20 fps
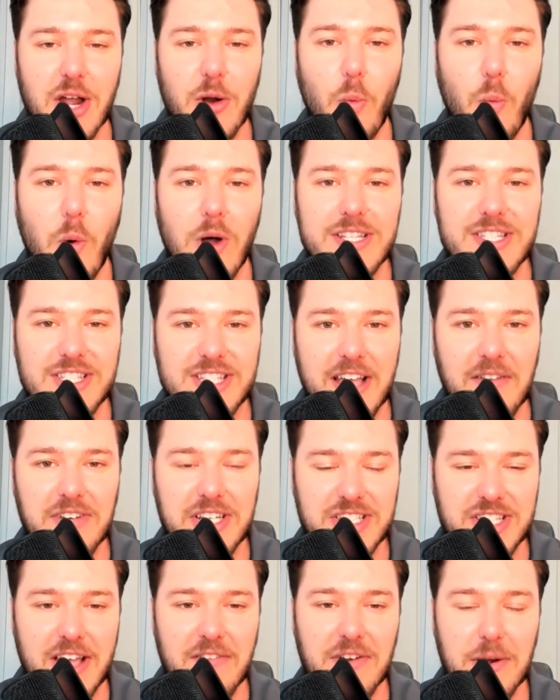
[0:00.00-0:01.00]
got a
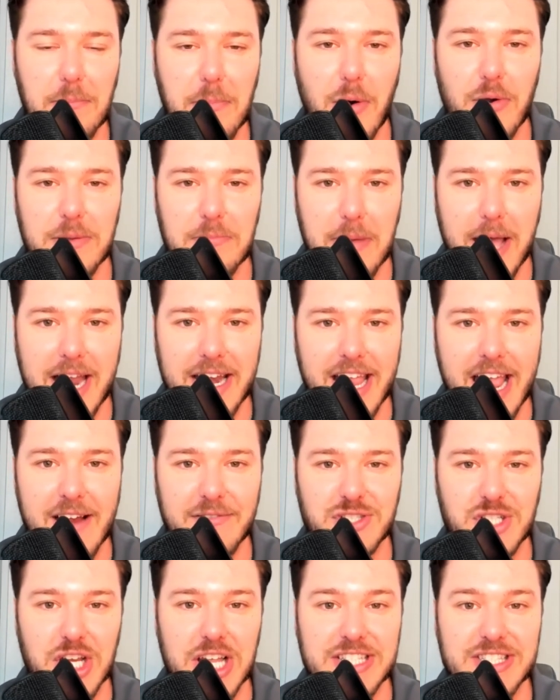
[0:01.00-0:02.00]
177 opponent batting
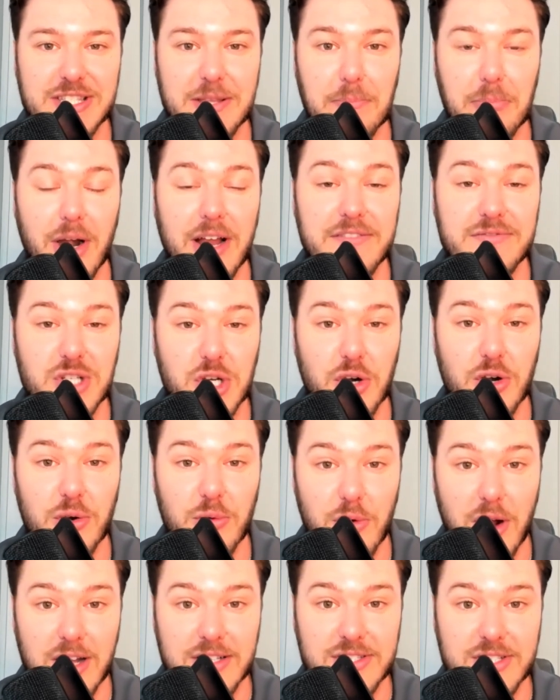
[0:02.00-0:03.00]
average against the Braves'
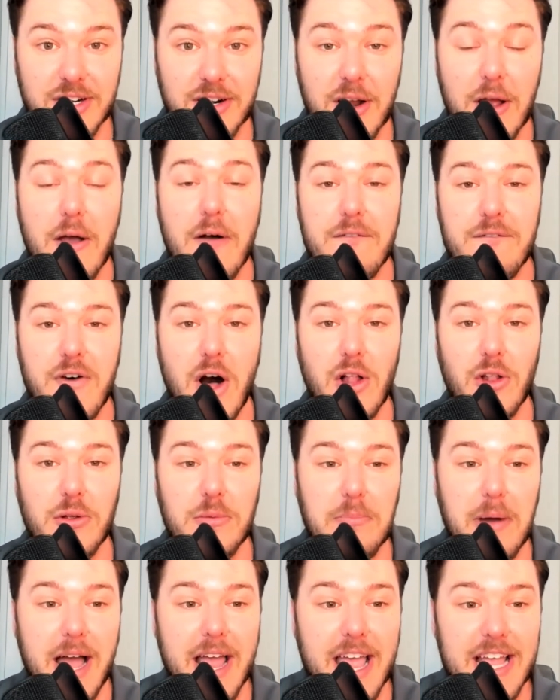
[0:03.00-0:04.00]
current roster,
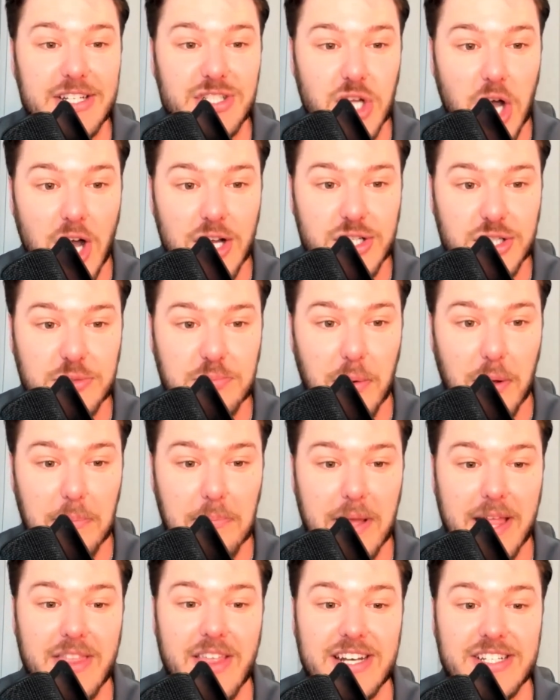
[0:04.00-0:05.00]
followed by a Dodgers
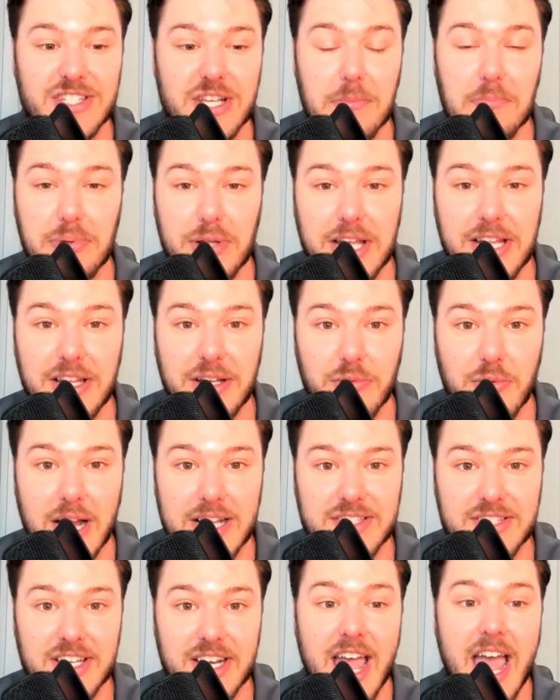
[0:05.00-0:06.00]
bullpen that is completely
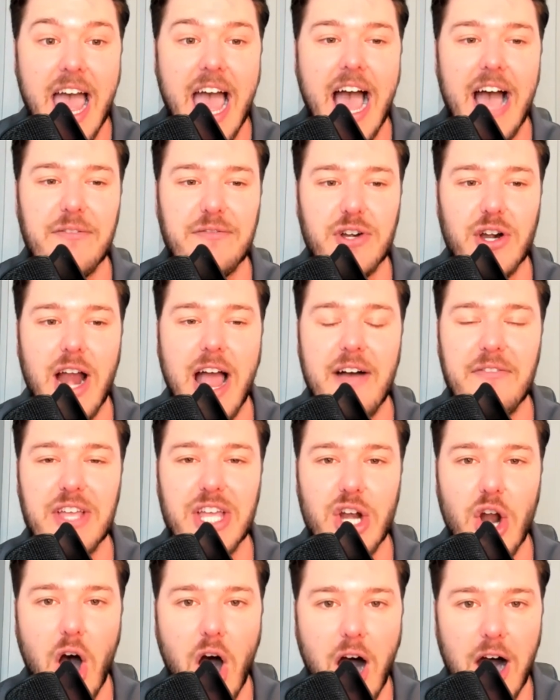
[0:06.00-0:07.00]
rested after
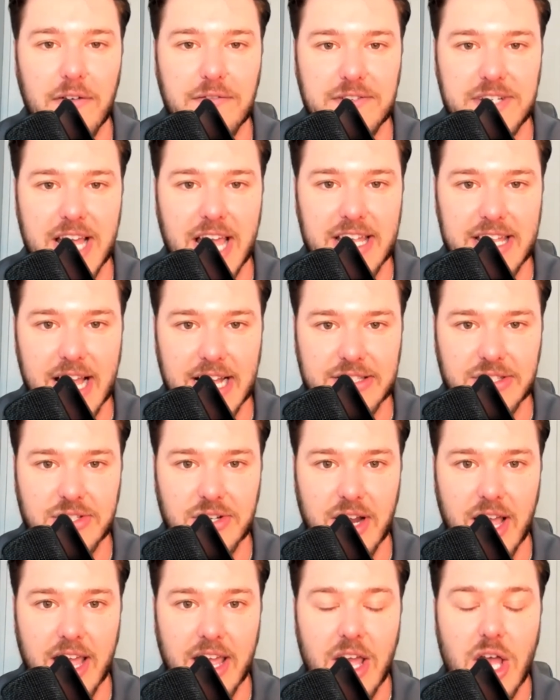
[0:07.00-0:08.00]
having an off day
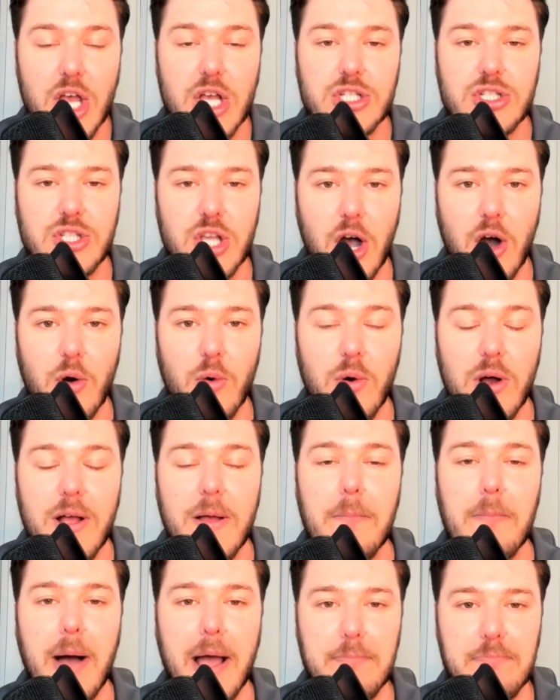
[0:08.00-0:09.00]
yesterday. So
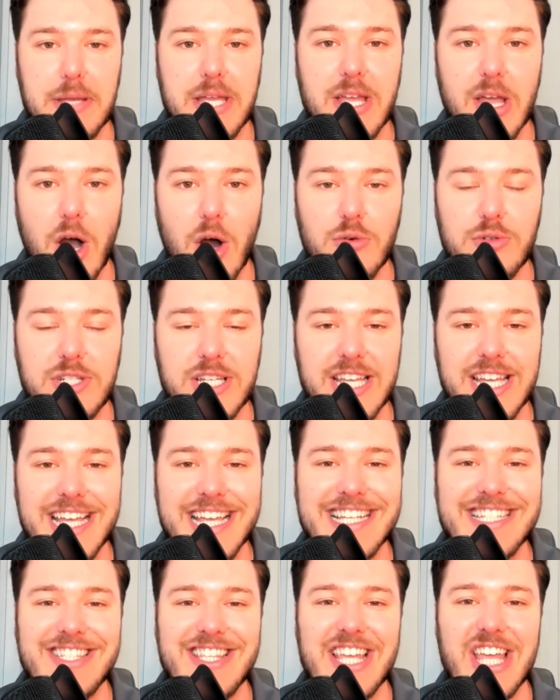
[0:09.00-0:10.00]
my POD
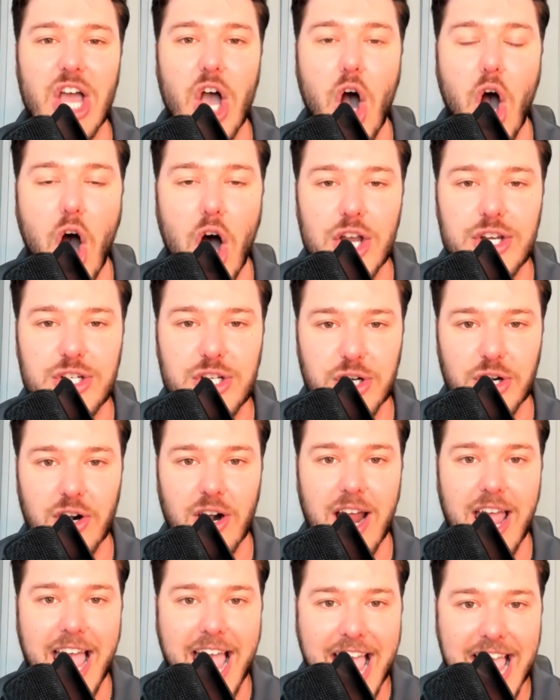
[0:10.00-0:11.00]
is the
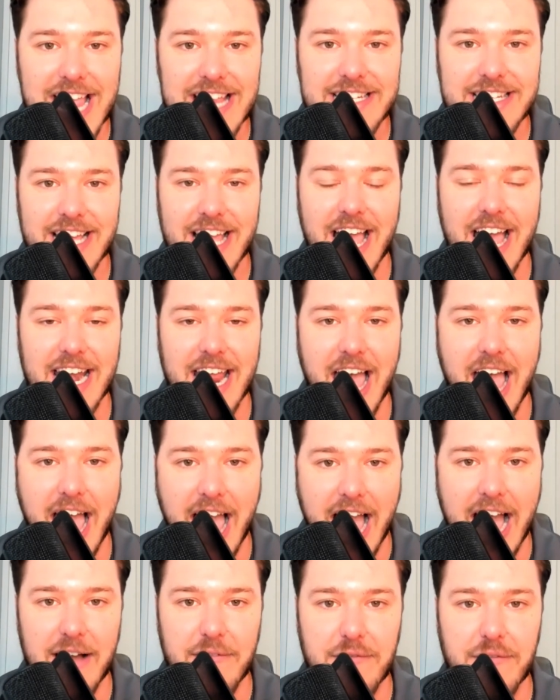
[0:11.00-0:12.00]
under
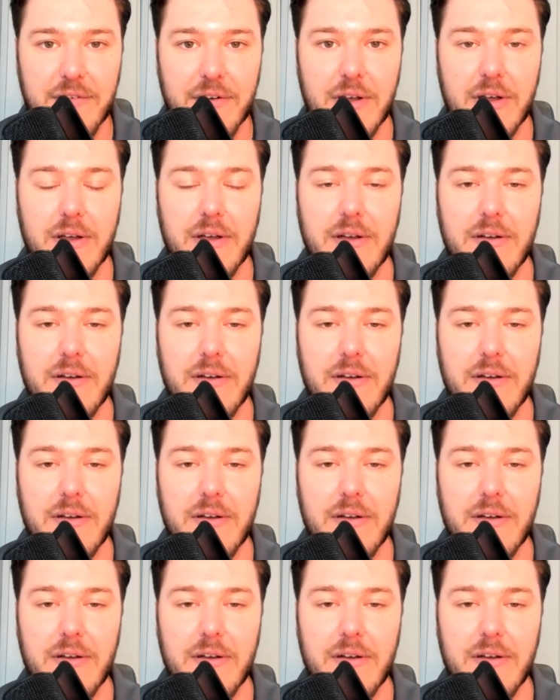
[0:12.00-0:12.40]
8.5